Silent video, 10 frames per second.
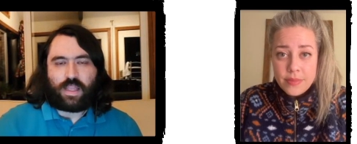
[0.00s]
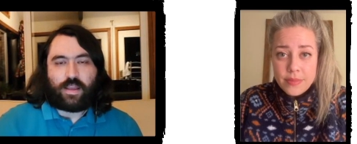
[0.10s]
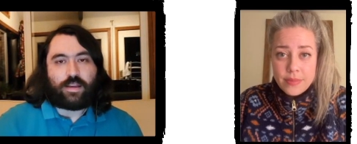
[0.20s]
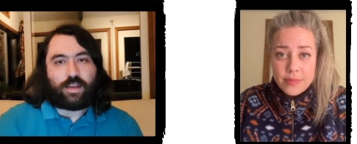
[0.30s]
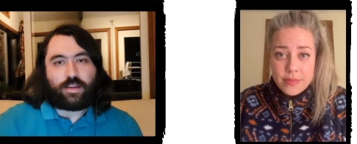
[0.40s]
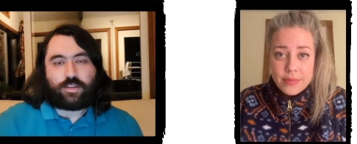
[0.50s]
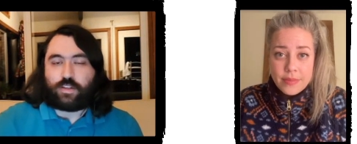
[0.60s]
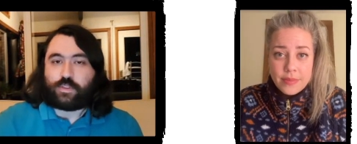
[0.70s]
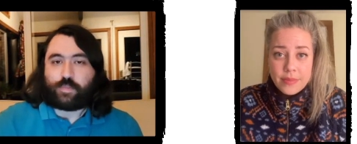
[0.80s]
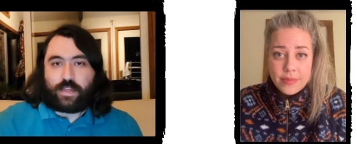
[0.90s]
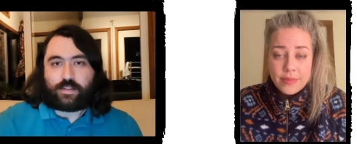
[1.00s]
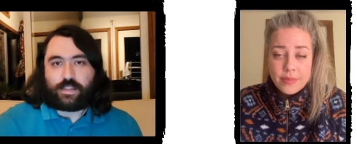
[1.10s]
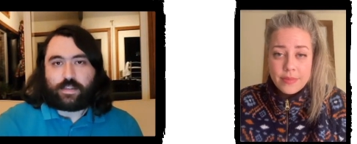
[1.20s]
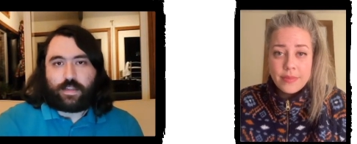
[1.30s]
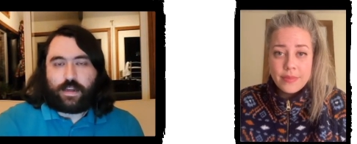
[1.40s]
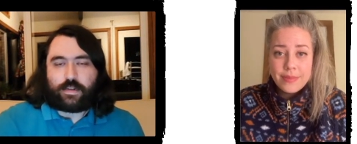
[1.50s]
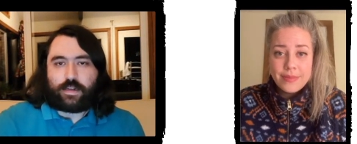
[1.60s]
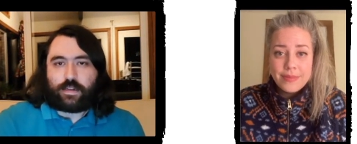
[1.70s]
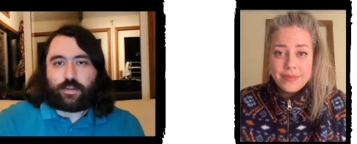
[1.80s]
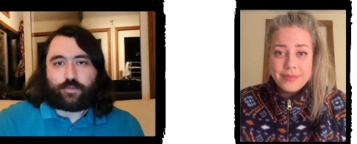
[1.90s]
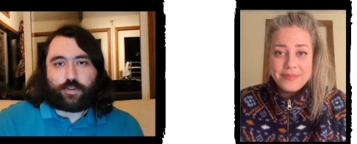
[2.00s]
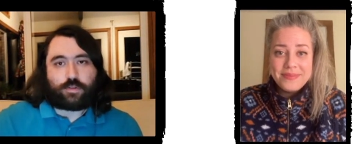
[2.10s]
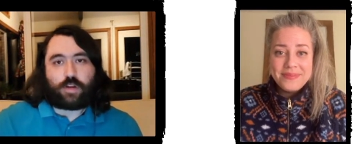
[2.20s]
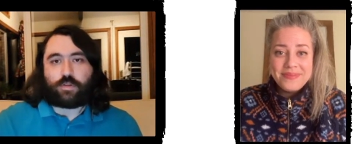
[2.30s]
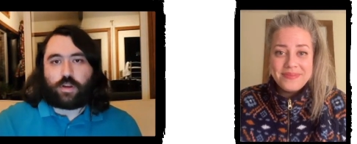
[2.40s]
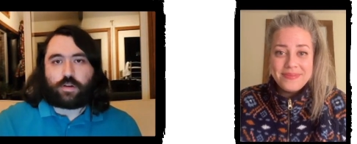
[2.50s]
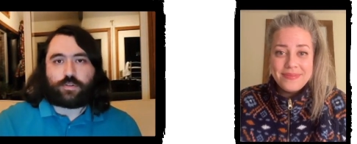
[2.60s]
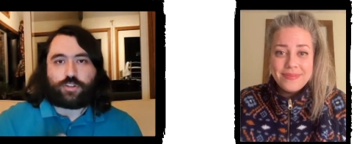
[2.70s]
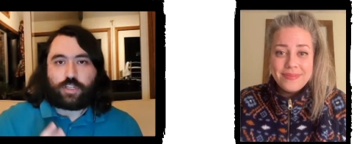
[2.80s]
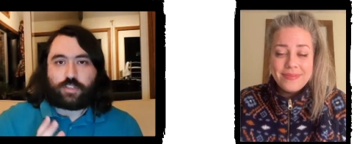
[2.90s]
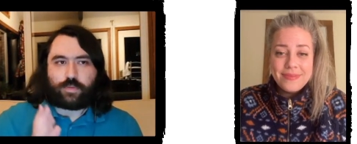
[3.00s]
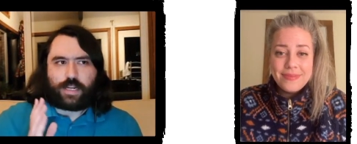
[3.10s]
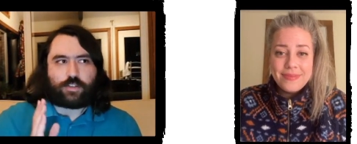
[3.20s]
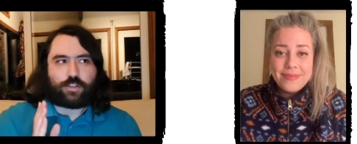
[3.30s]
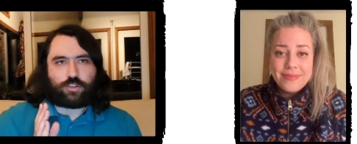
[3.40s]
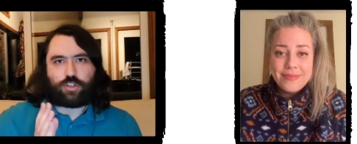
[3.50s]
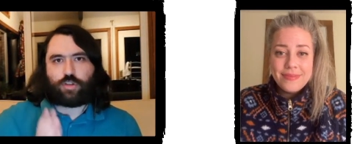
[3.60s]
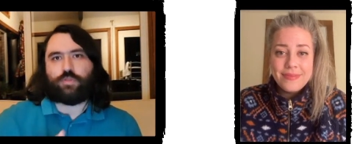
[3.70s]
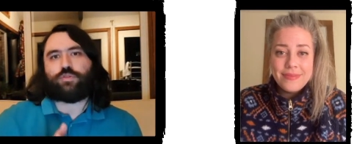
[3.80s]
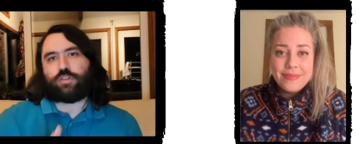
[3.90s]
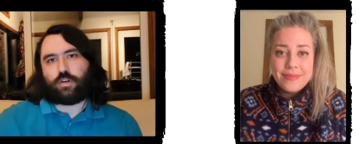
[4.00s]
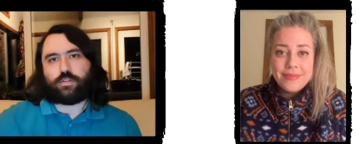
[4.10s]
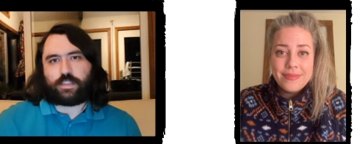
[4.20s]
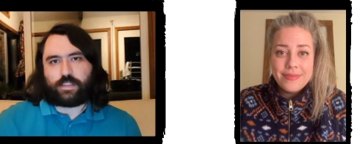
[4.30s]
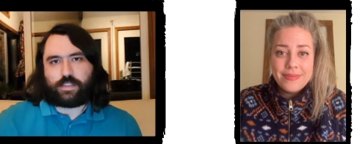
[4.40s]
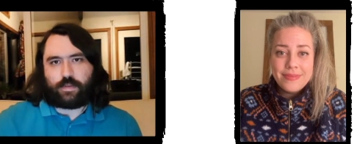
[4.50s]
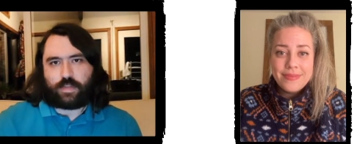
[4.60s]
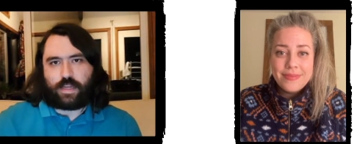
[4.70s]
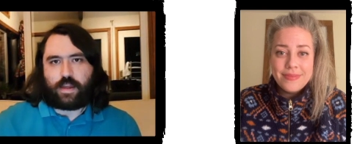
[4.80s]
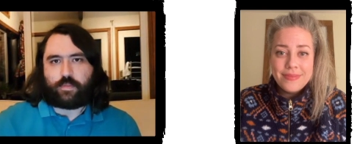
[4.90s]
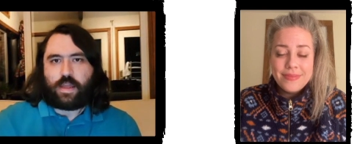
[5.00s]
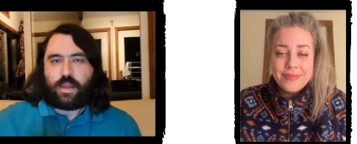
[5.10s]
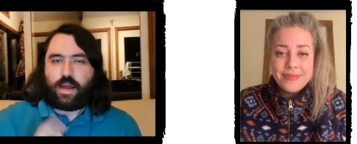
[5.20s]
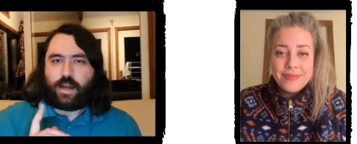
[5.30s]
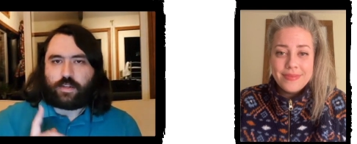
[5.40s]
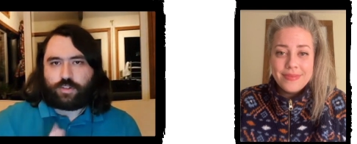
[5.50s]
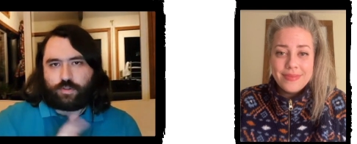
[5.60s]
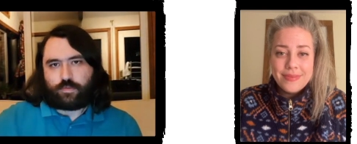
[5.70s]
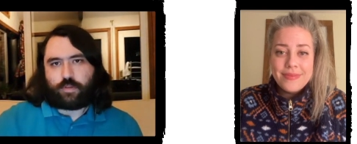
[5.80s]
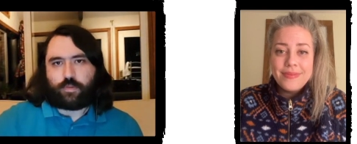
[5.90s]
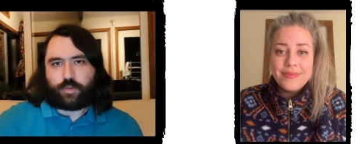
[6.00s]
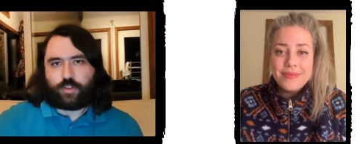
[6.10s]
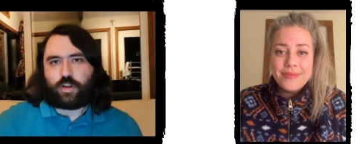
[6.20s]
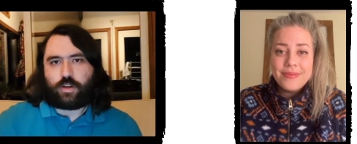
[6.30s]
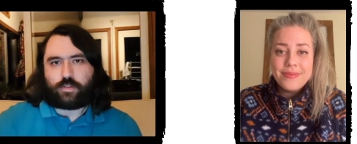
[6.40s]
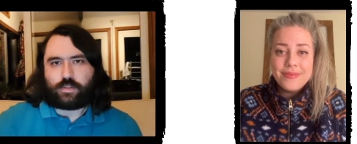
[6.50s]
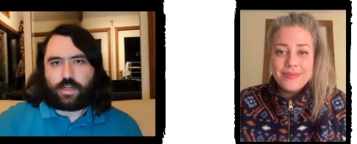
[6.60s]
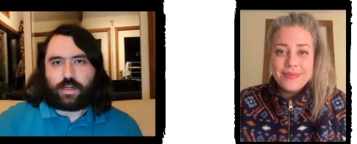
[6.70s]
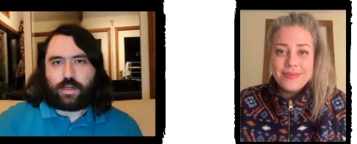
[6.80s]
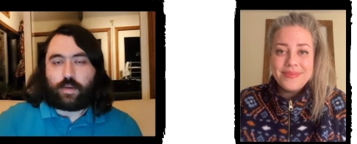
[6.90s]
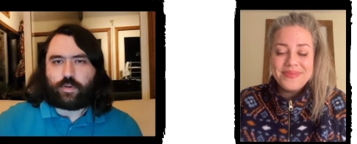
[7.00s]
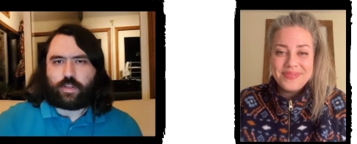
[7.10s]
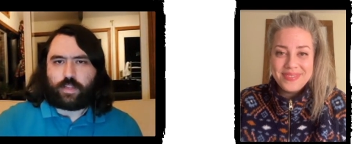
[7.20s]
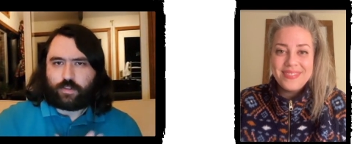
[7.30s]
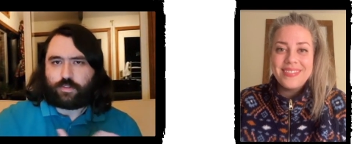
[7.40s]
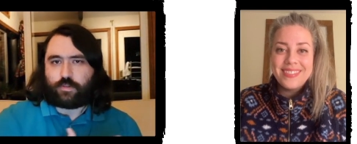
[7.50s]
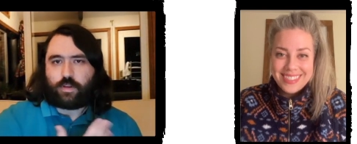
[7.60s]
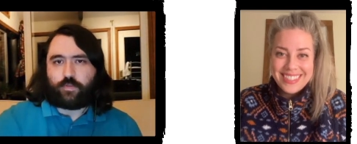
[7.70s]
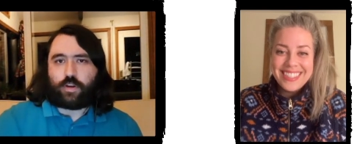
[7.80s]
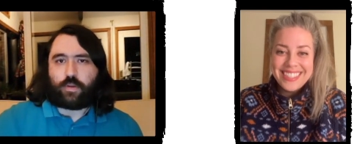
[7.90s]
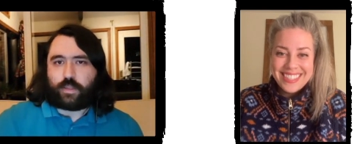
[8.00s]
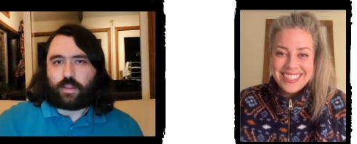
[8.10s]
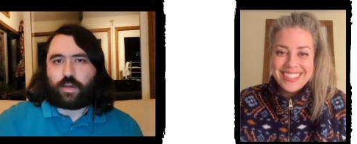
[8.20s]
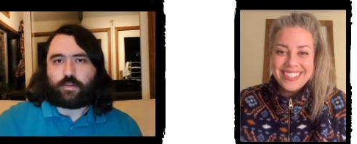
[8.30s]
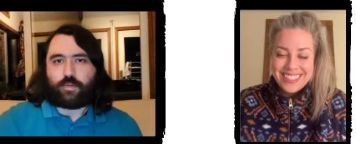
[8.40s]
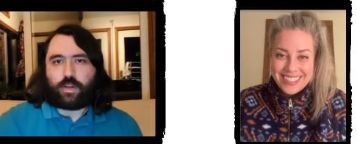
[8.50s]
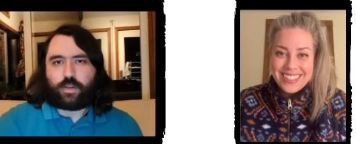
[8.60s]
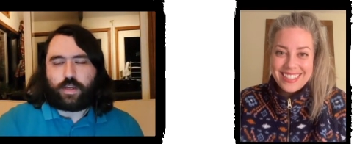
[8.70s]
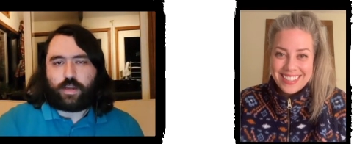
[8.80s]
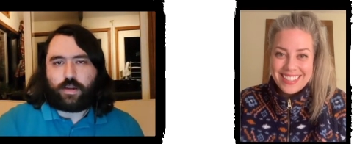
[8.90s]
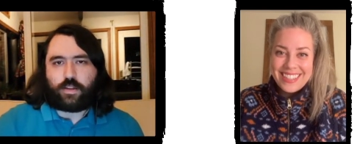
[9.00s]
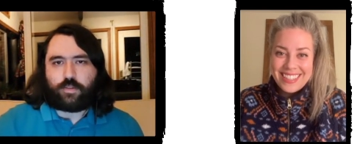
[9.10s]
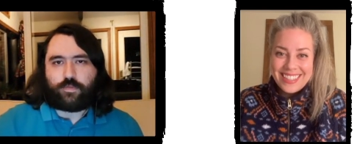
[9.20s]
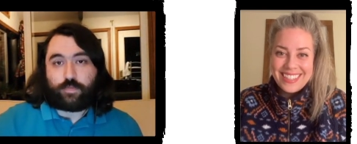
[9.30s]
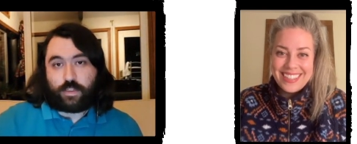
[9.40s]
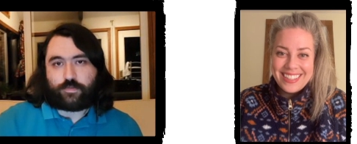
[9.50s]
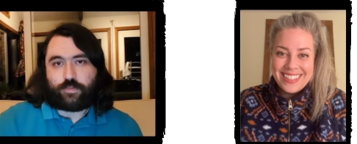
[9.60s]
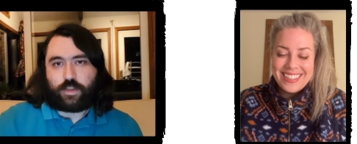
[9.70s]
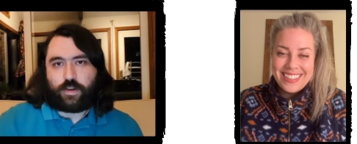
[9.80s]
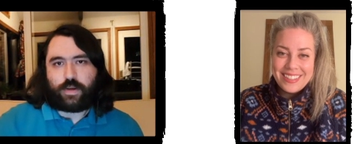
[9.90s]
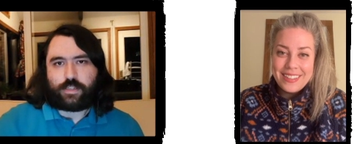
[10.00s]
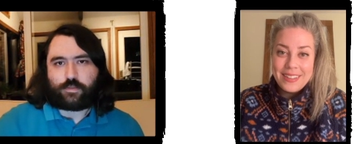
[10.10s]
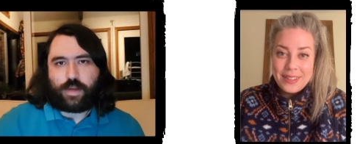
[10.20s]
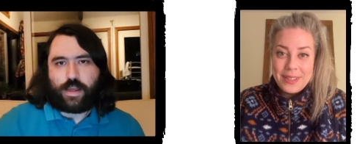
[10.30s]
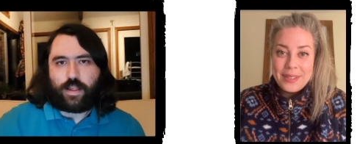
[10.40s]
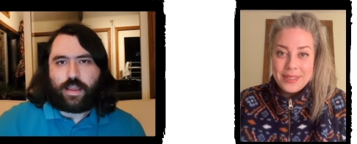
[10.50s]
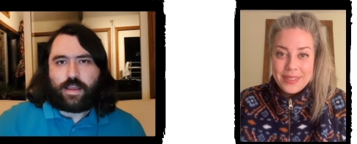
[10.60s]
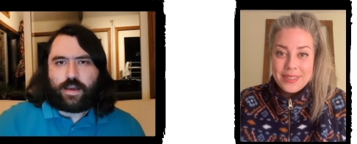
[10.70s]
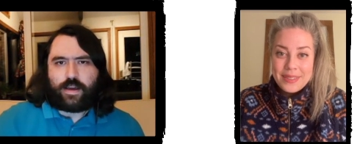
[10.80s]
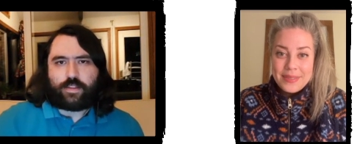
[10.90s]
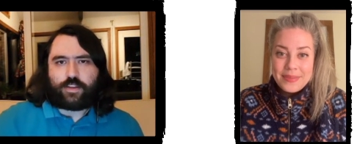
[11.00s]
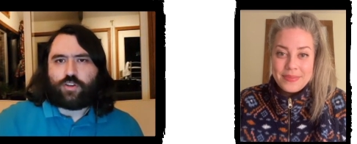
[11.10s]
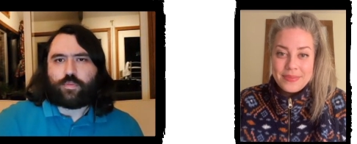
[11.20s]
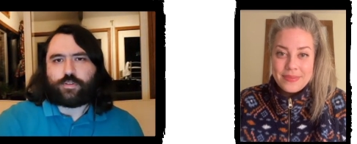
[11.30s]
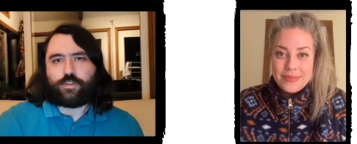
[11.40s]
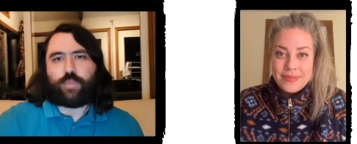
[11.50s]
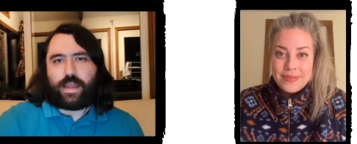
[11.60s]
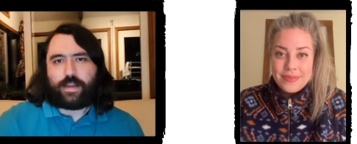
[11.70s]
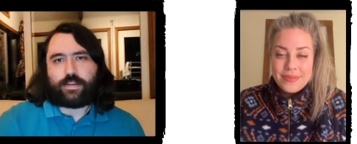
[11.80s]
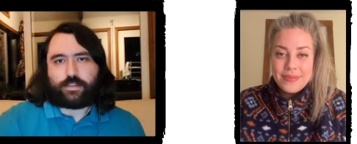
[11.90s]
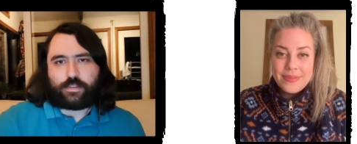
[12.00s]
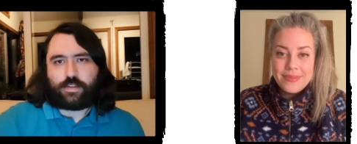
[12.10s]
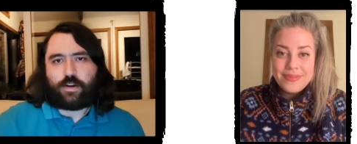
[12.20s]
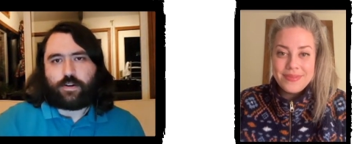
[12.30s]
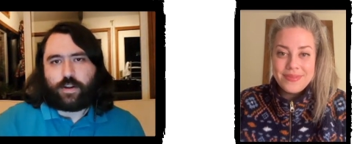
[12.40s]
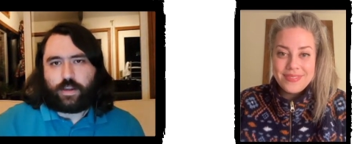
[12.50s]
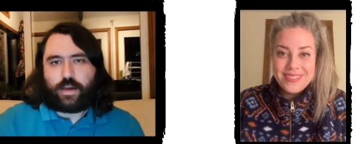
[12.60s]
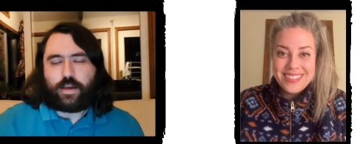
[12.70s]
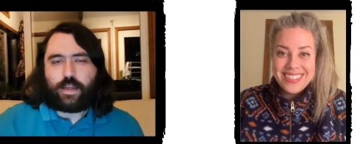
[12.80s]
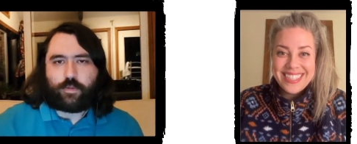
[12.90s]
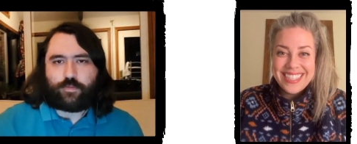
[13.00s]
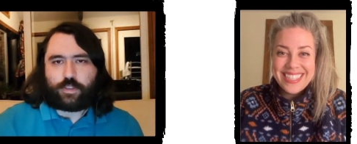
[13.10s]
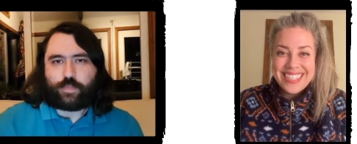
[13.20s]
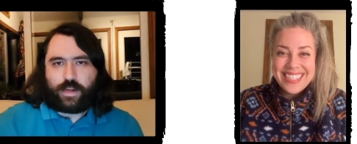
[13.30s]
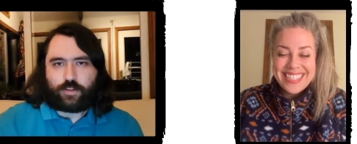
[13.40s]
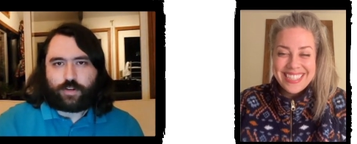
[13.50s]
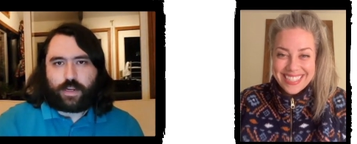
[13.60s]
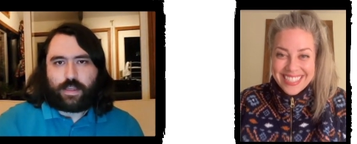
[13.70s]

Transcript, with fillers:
Speaker 1: Yeah, she was balancing a lot. Uh, if you don't know, she directed two shows at the same time, uh, two one-woman shows. Uh, I'll put a link to a, a video about the other one uh, on the, this video as well, uh, "The Humours of Bandon," starring uh, Emma Fitzpatrick